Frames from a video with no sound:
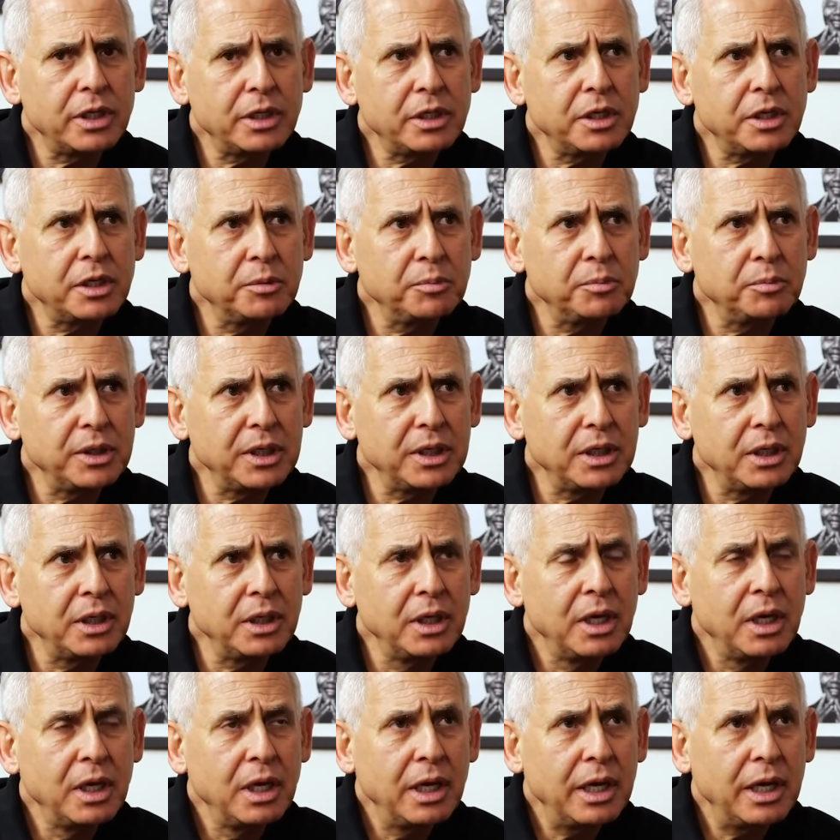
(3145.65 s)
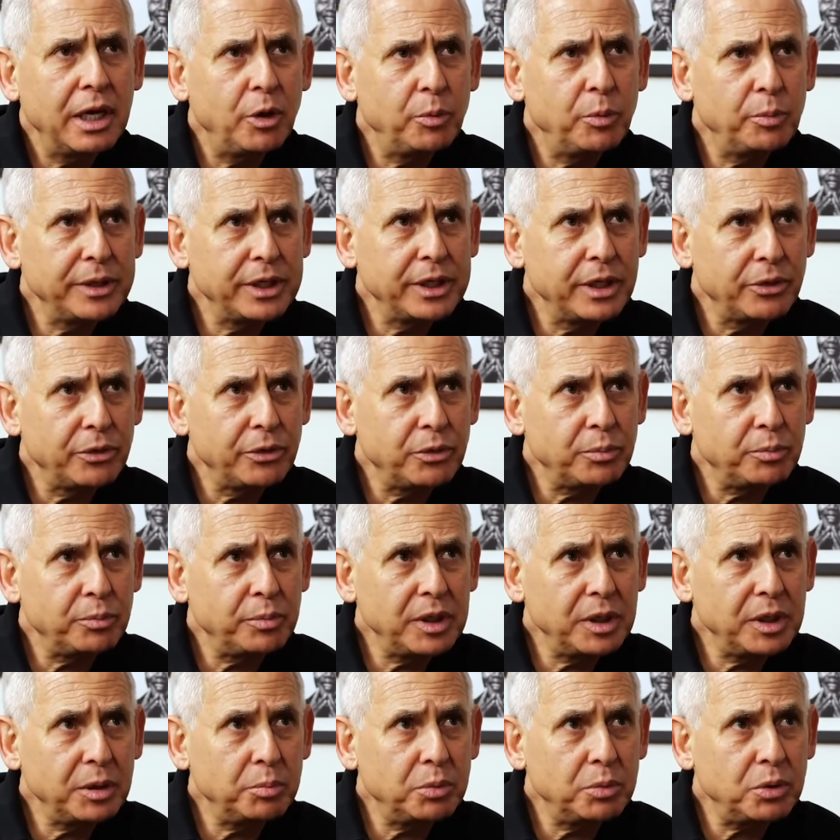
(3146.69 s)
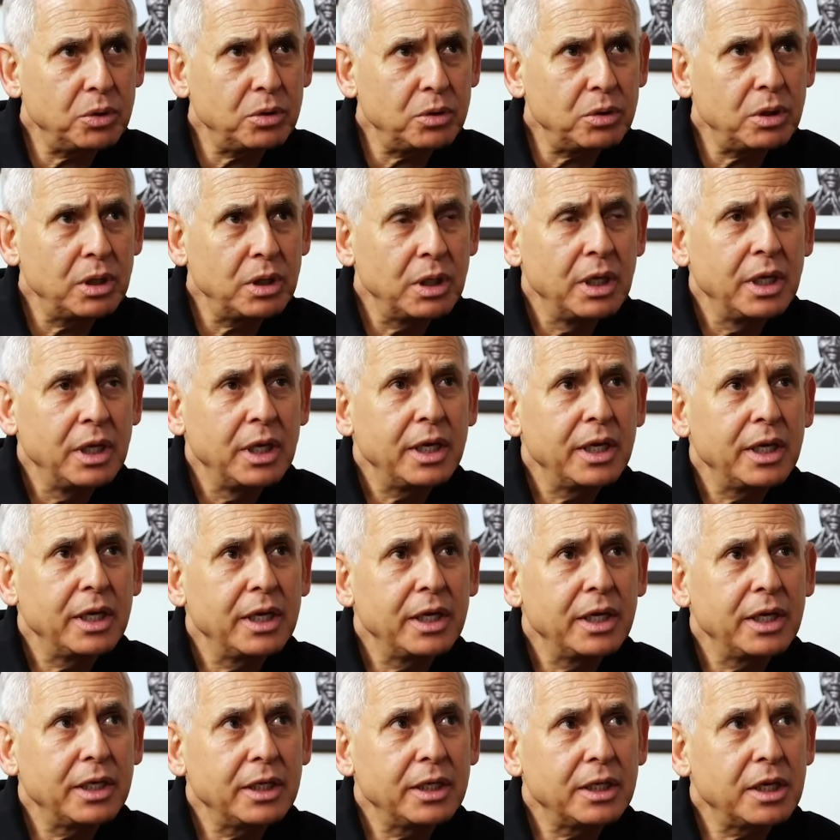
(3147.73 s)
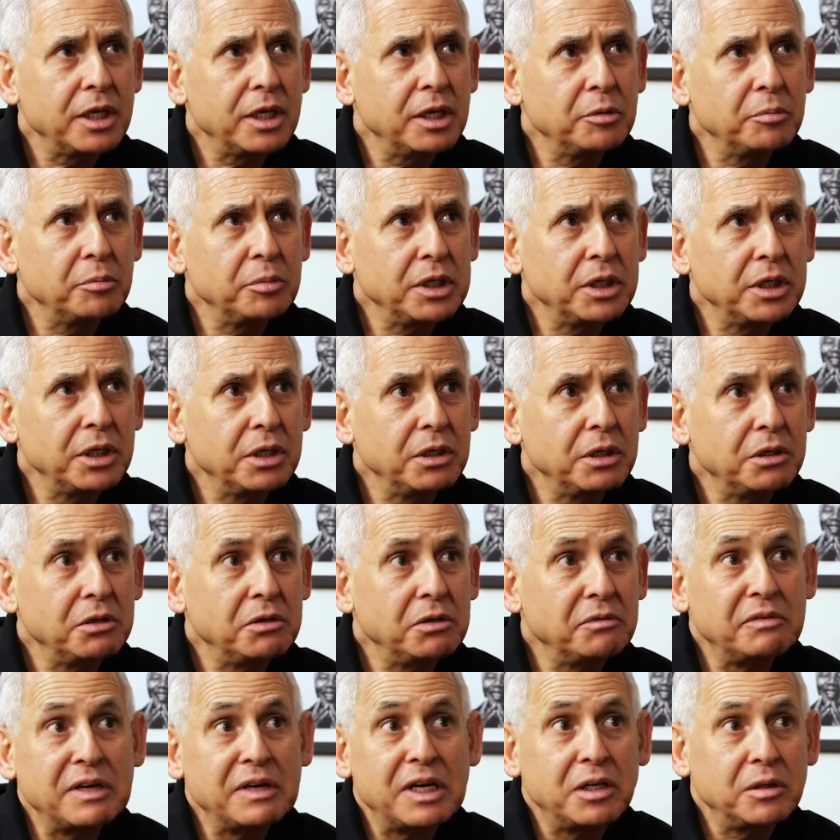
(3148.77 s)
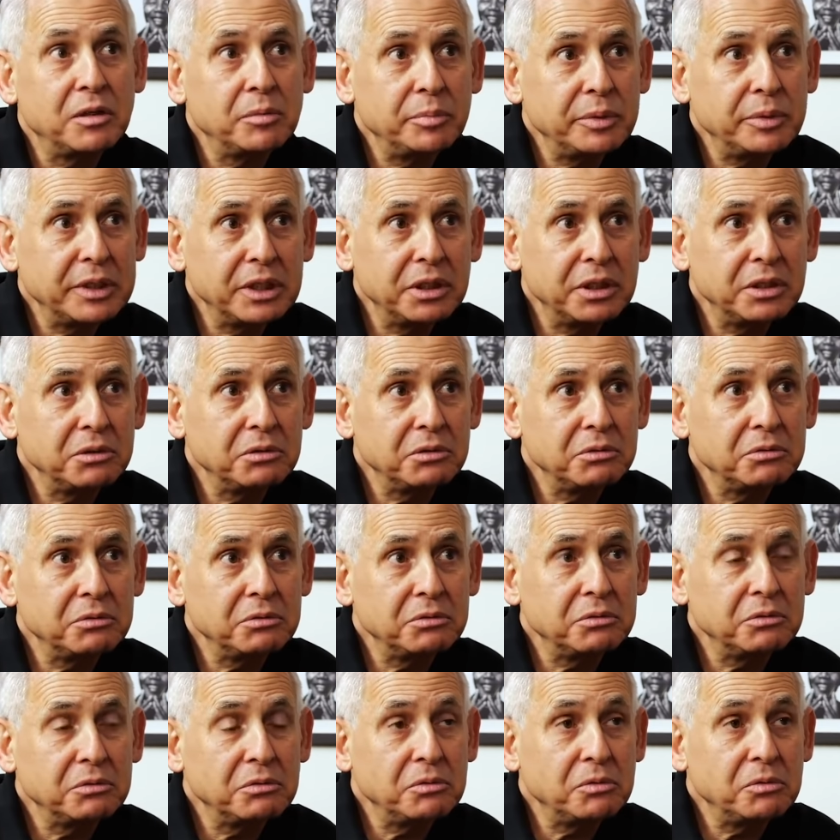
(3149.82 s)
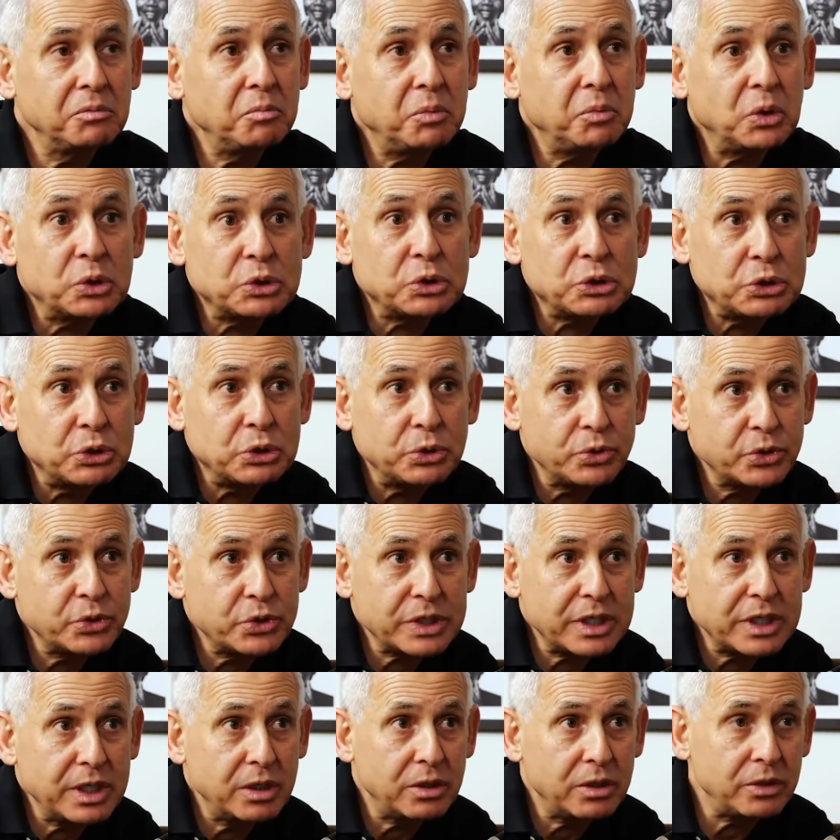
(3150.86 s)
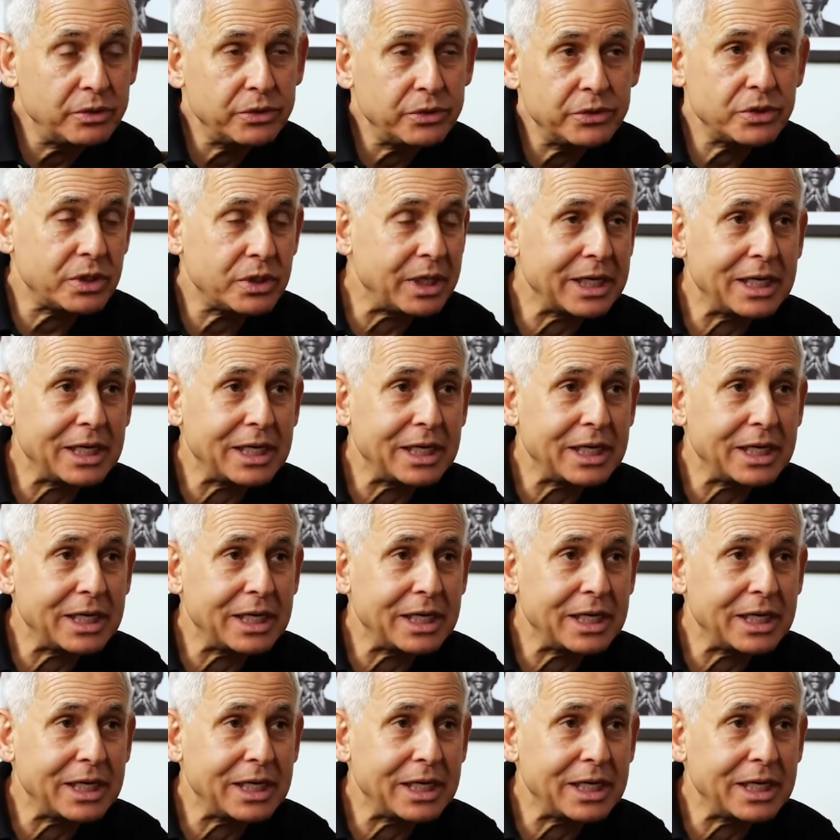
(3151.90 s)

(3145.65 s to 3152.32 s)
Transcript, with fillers: It can be helping other people, it can be developing personal skills.